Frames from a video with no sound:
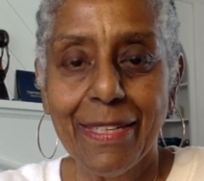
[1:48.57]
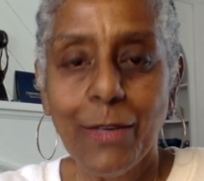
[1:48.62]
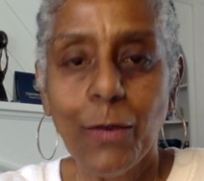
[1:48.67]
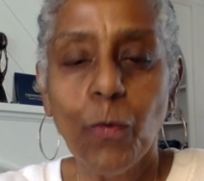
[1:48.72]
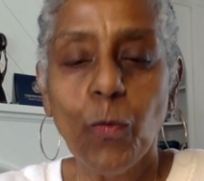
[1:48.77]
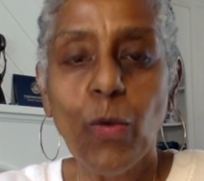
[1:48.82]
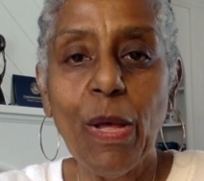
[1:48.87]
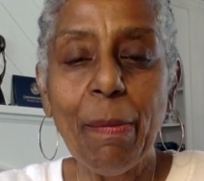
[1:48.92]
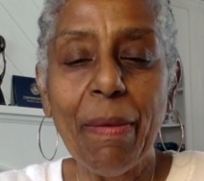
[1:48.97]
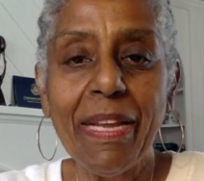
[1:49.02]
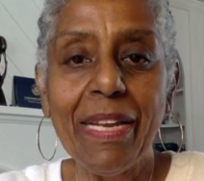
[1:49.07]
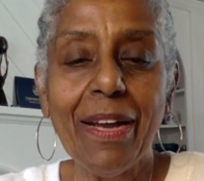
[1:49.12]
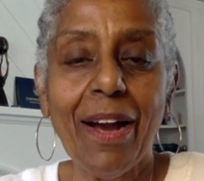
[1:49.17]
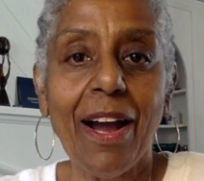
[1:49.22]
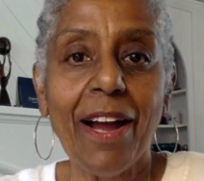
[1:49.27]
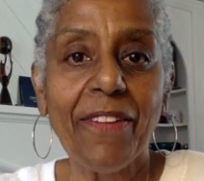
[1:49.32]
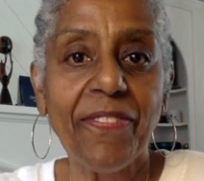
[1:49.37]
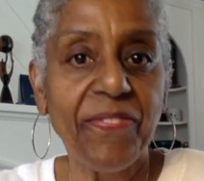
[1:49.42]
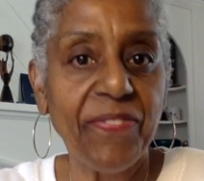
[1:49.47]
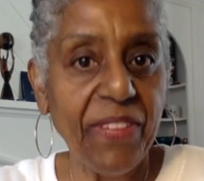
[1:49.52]
Women
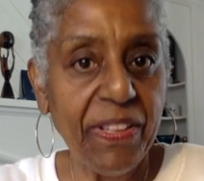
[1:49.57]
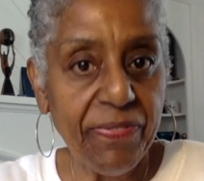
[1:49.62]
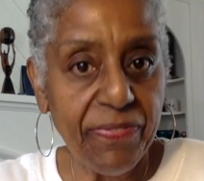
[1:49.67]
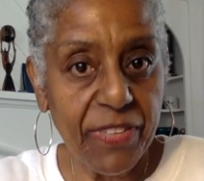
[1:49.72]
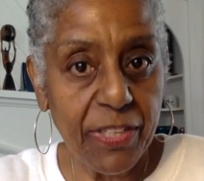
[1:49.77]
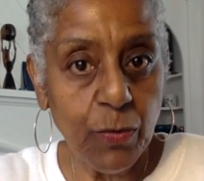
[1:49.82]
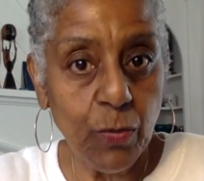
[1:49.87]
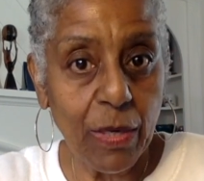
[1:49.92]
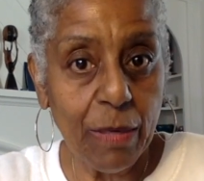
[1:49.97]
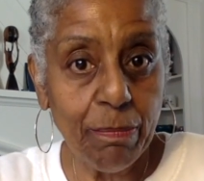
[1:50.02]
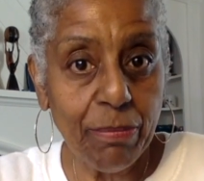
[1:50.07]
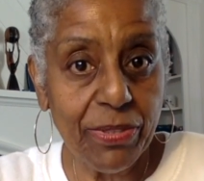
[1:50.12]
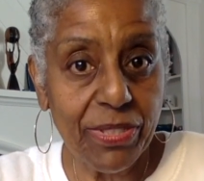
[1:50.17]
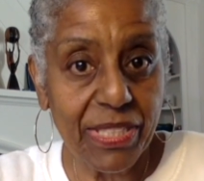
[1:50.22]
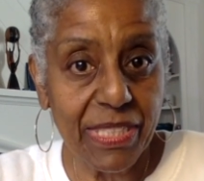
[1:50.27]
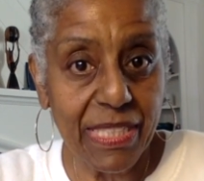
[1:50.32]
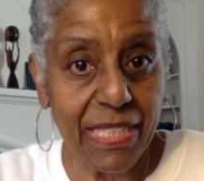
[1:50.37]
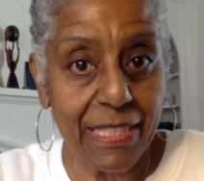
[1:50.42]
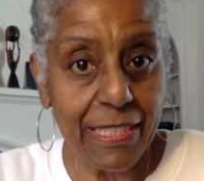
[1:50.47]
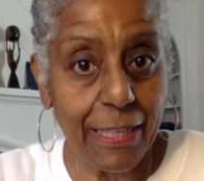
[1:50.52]
are
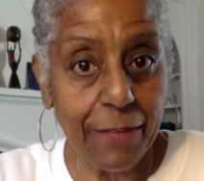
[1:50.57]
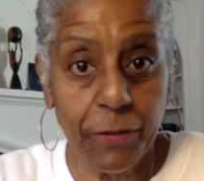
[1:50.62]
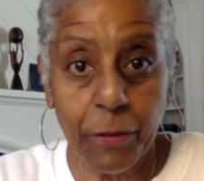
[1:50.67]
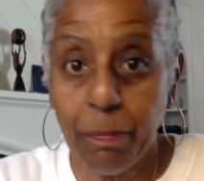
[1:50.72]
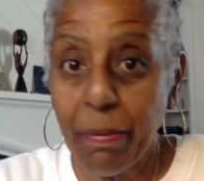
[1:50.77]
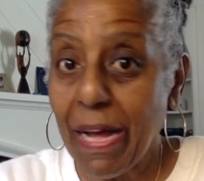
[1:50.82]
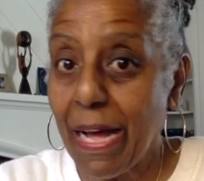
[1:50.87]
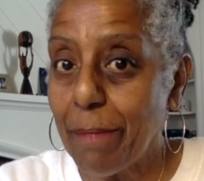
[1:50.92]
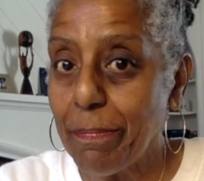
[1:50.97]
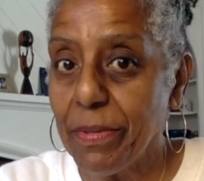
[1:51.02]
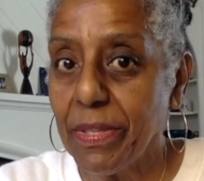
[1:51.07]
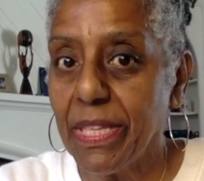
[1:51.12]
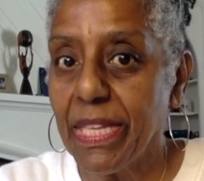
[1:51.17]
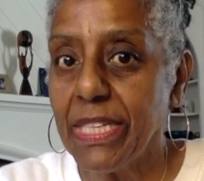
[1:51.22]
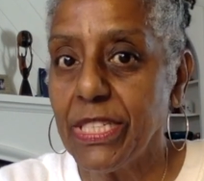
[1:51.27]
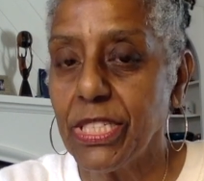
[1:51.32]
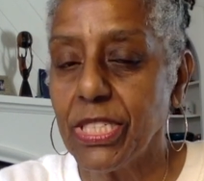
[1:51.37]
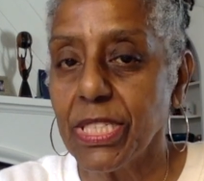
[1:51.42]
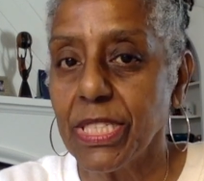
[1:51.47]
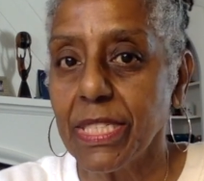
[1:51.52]
51% of the
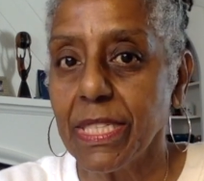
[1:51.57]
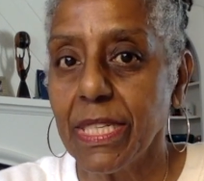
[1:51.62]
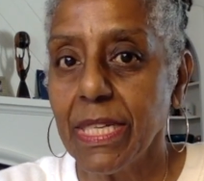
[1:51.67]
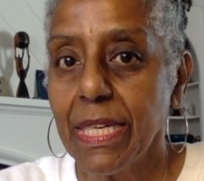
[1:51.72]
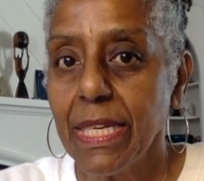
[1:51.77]
population,